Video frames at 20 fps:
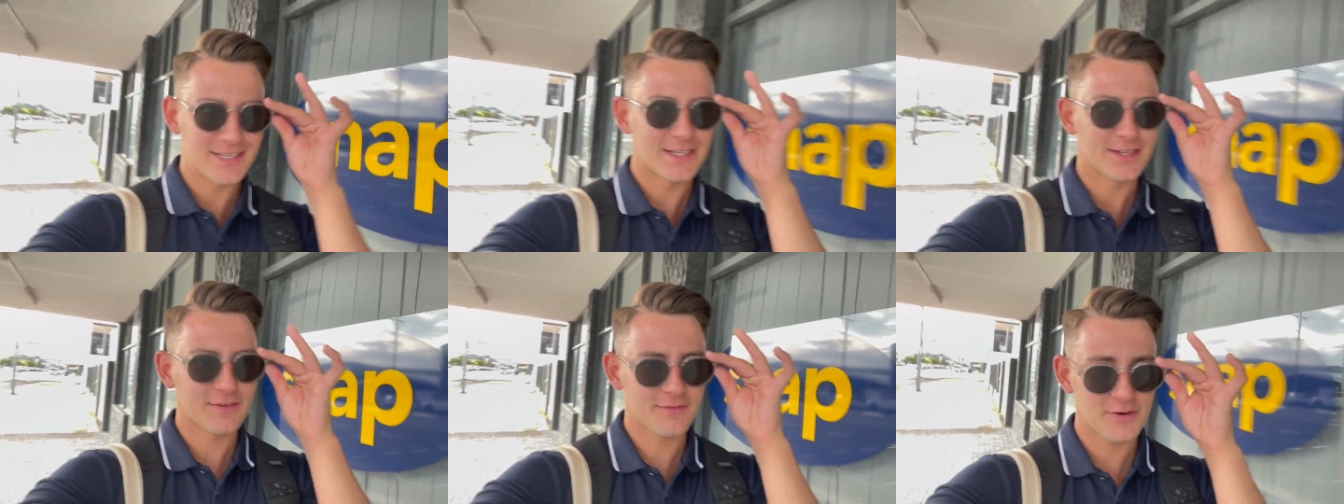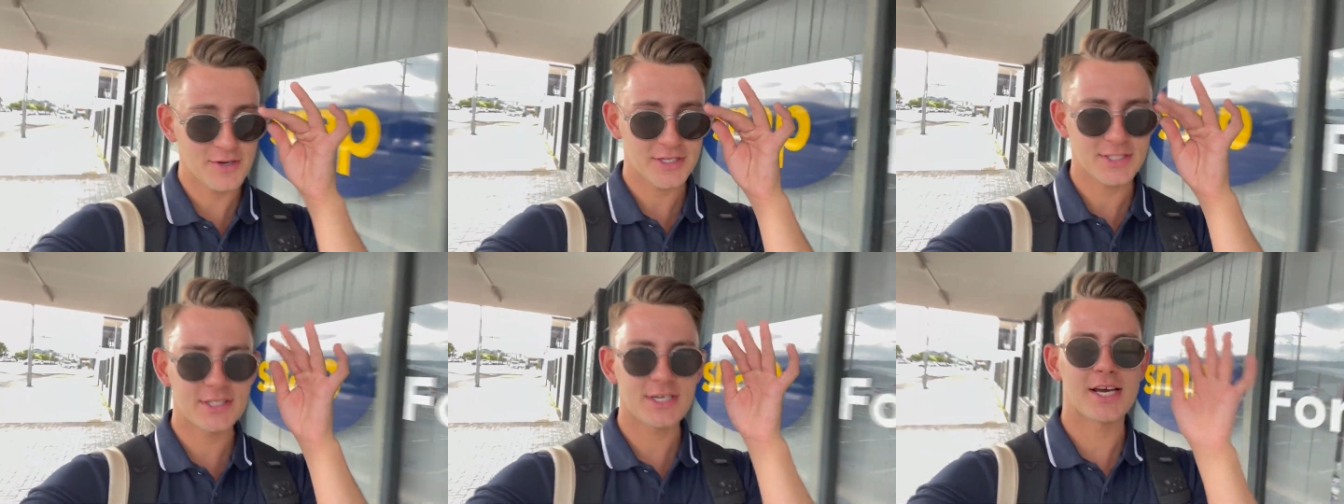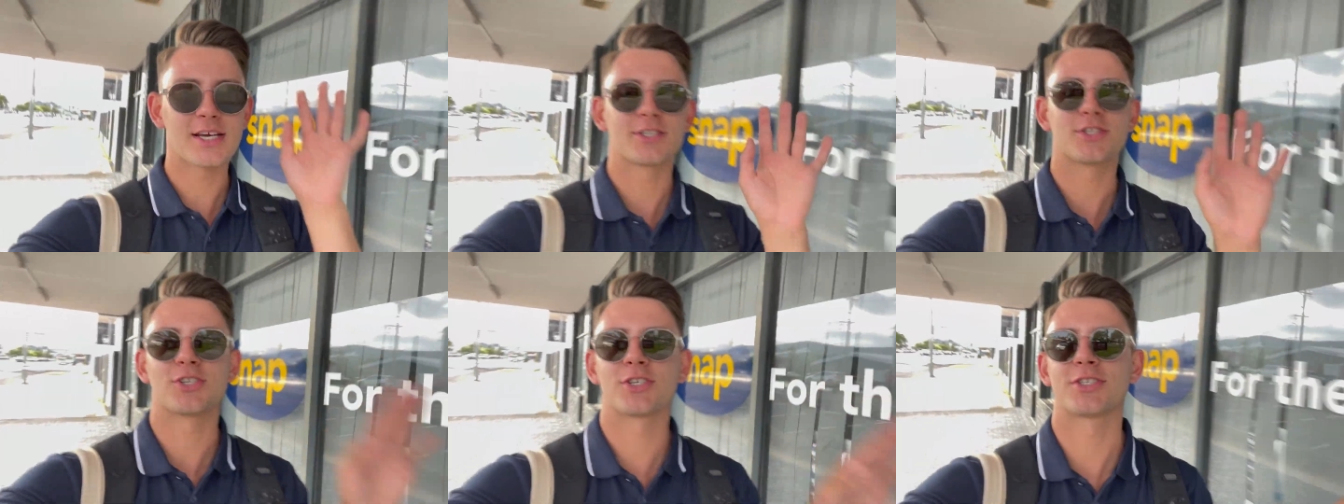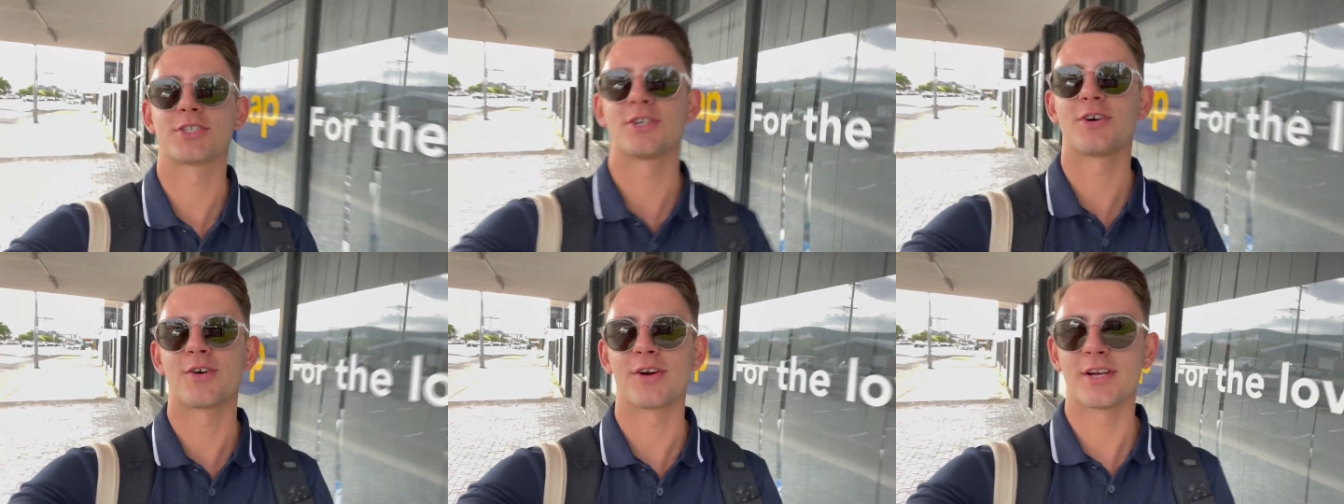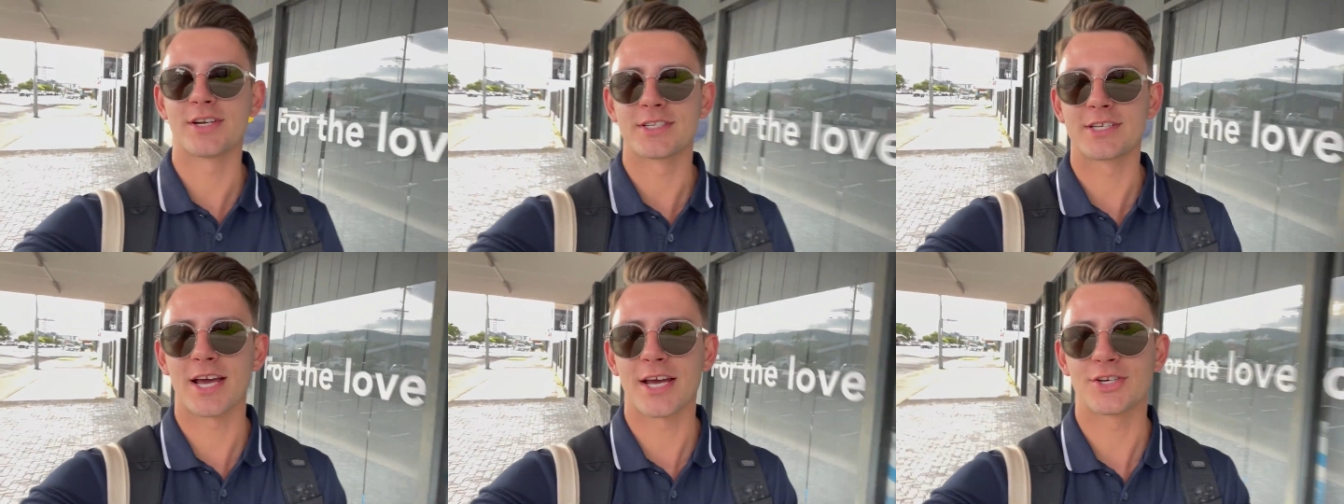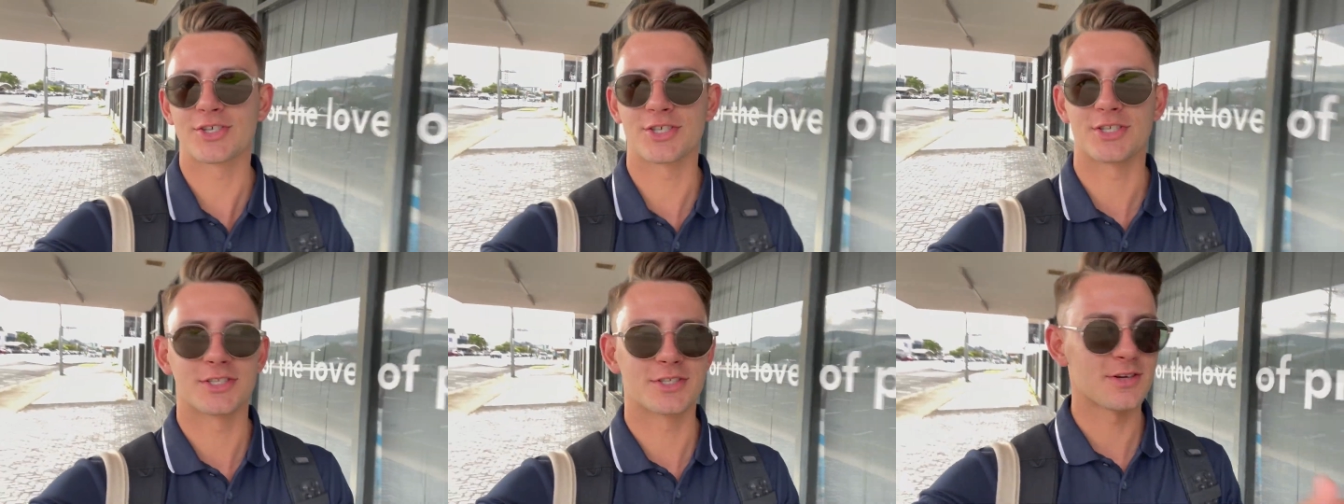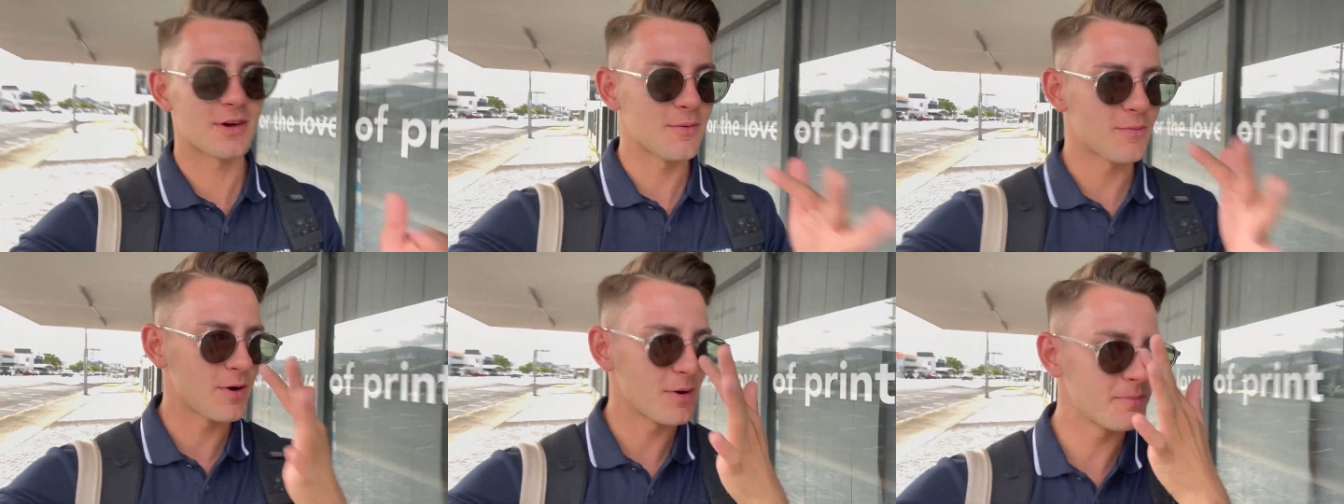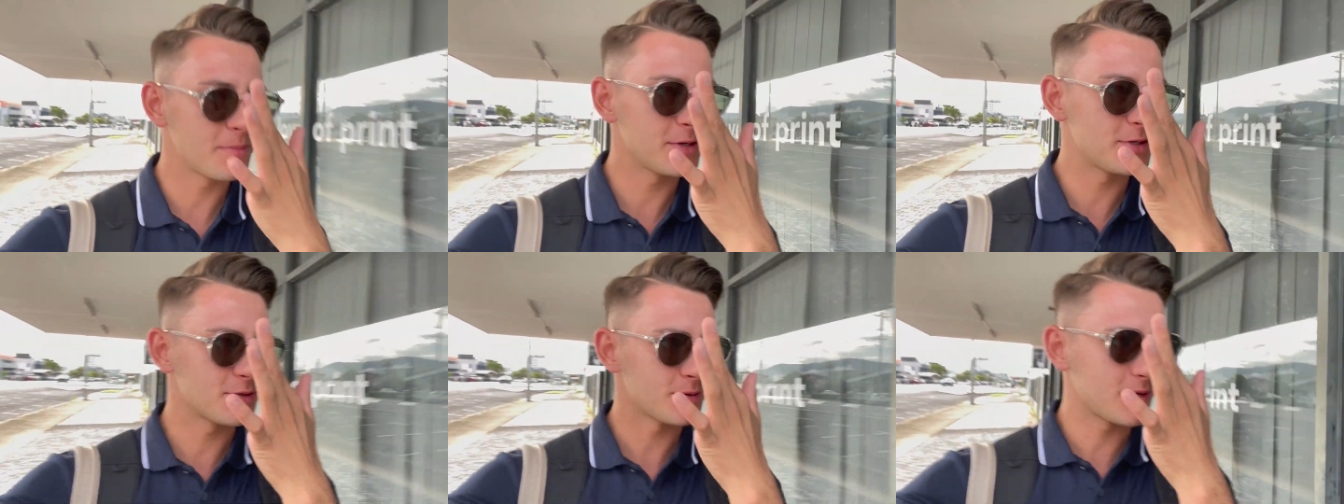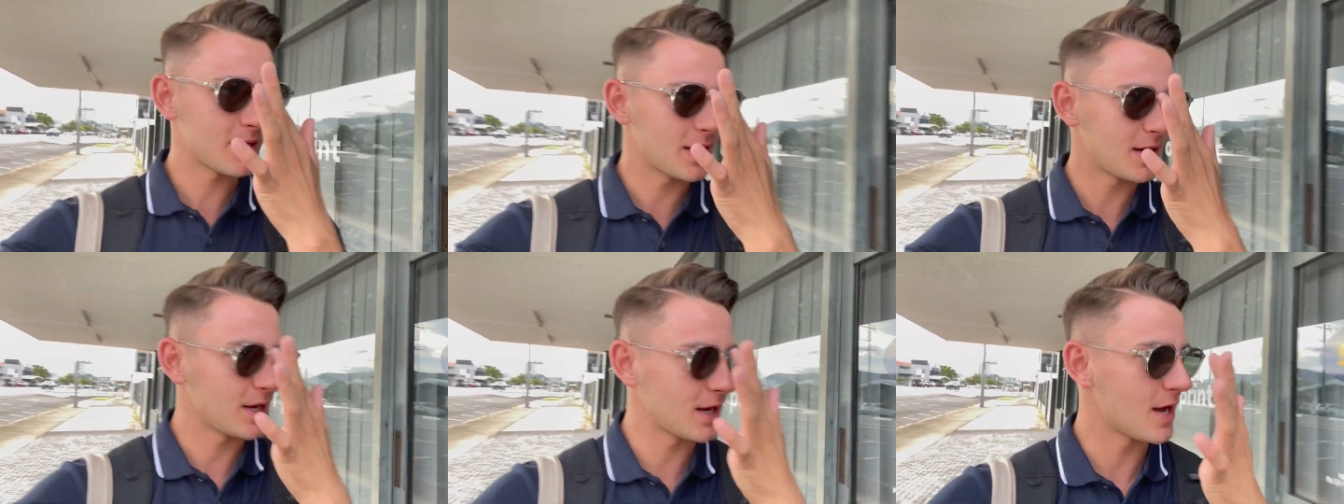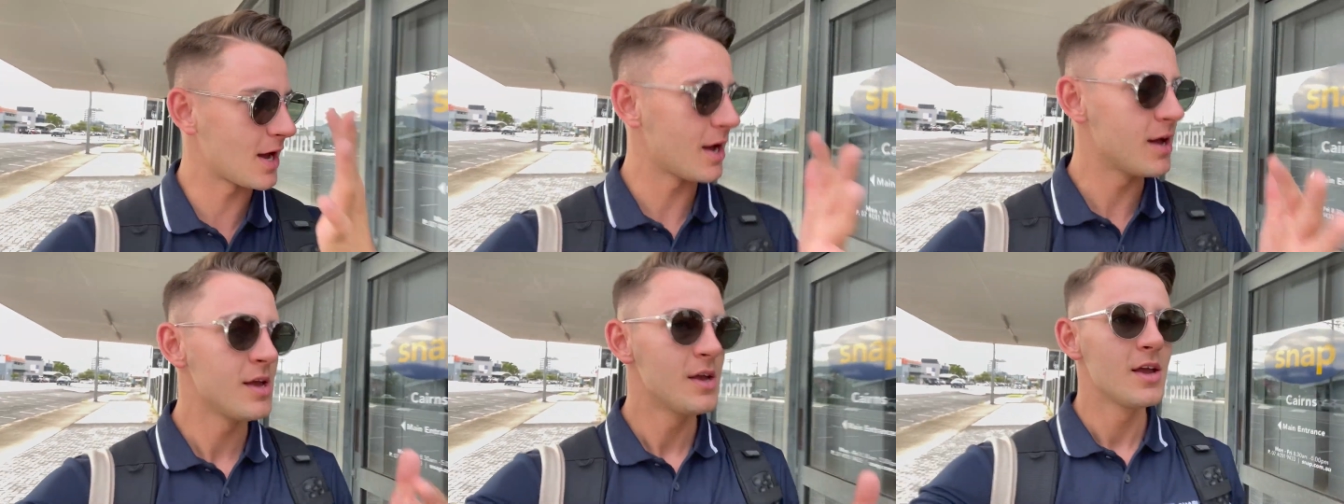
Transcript: The first day is just an orientation, so I won't be doing any uh,